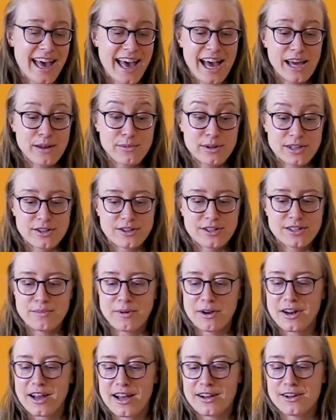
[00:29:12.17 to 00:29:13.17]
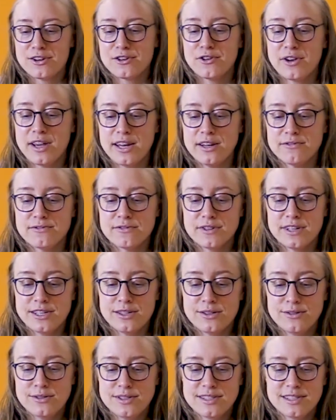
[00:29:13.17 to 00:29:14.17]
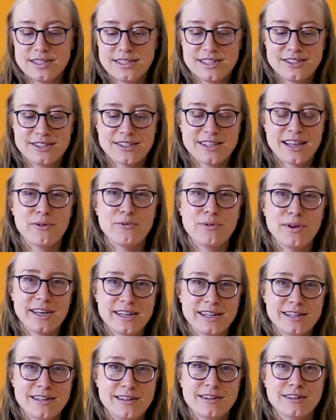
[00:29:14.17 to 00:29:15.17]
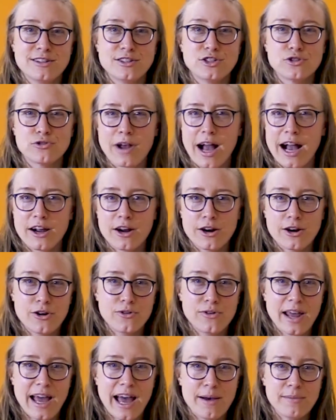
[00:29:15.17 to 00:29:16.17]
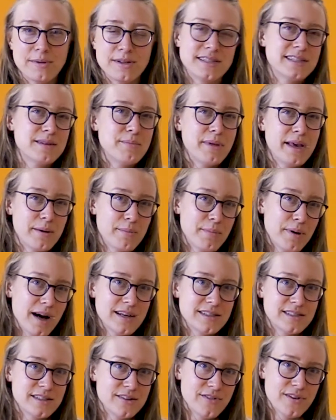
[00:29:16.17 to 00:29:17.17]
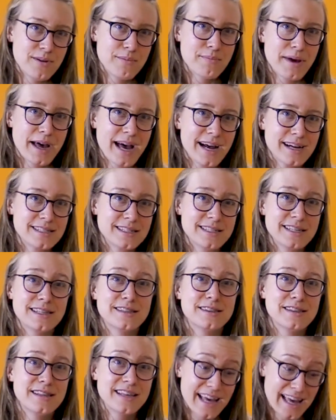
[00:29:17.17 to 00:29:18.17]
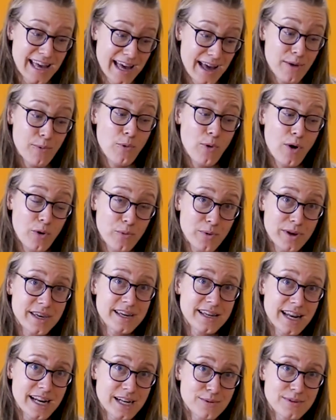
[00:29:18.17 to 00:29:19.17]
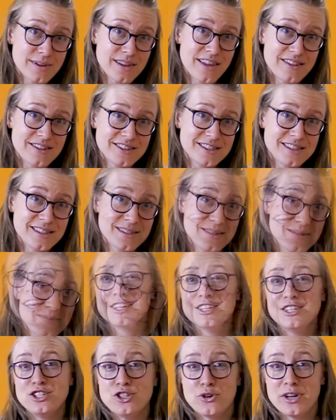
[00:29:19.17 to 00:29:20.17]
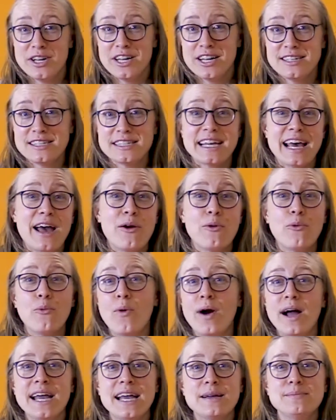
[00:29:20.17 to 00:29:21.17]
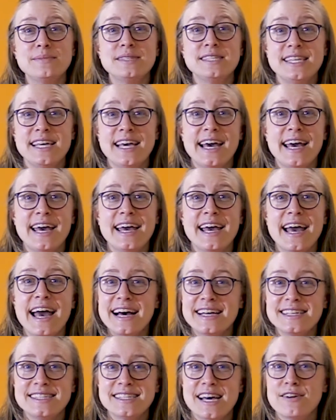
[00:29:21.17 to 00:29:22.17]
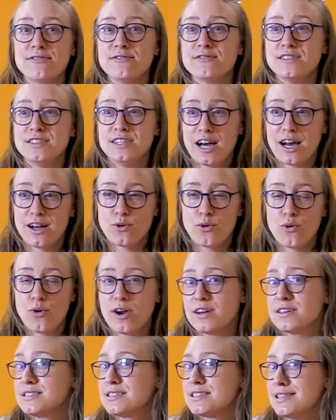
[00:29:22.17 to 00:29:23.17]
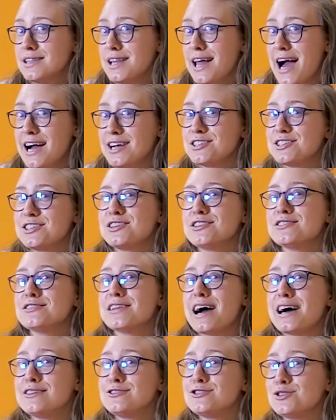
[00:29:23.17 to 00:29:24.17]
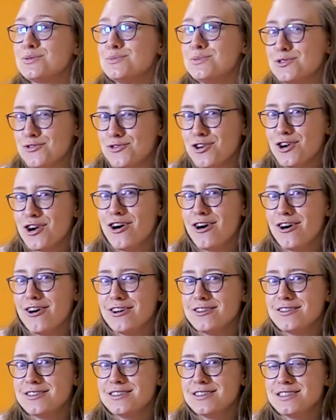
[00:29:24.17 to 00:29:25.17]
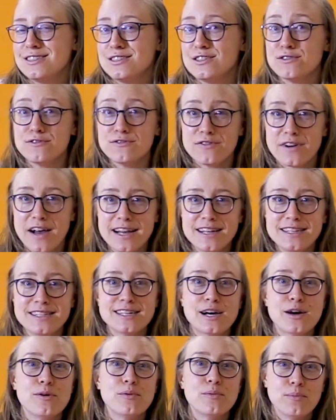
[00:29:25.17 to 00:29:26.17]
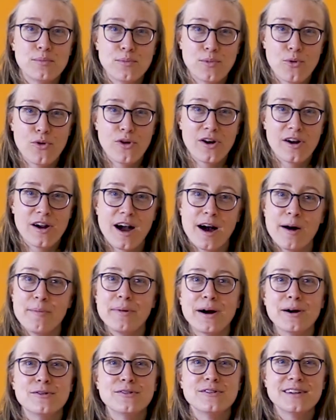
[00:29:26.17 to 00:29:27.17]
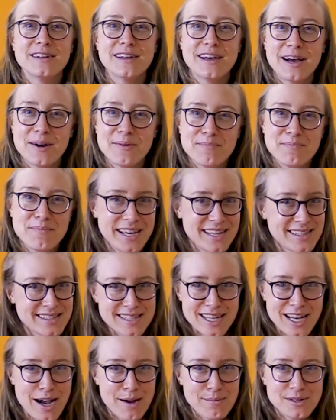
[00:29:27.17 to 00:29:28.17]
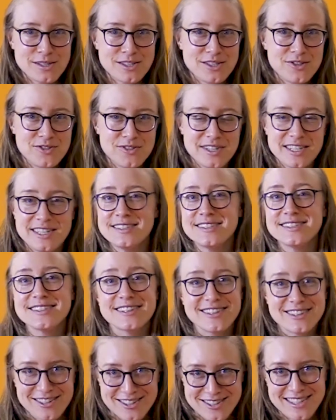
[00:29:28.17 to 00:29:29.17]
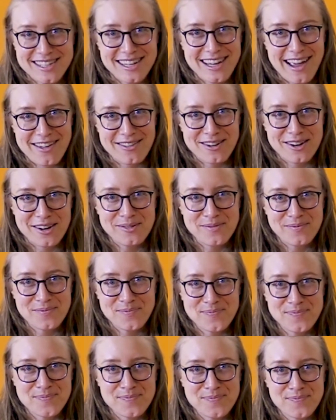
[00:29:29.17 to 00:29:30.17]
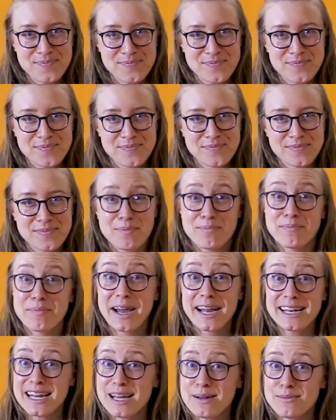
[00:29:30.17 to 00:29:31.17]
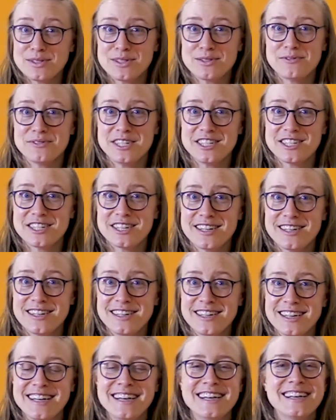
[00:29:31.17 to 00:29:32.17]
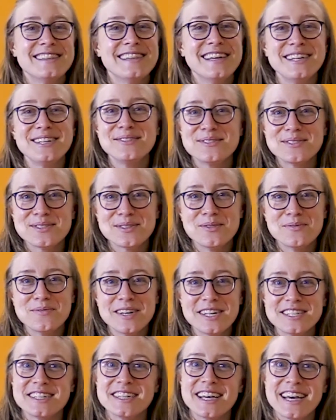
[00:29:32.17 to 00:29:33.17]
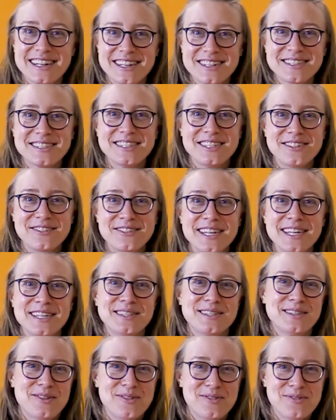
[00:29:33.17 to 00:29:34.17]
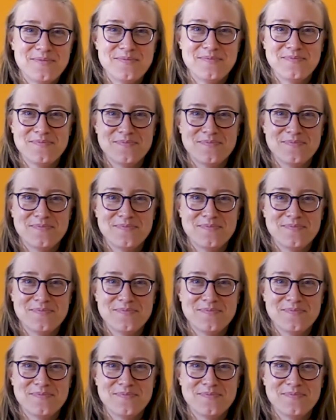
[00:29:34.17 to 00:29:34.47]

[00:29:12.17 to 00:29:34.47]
and we learned about creative reuse so that we can track our own habits and make a positive impact while we connect with others. Join us at YMCASF.org/classrooms4all to find out more about amazing opportunities to learn together. My name is Reesha. Thank you so much, and I'll see you again soon.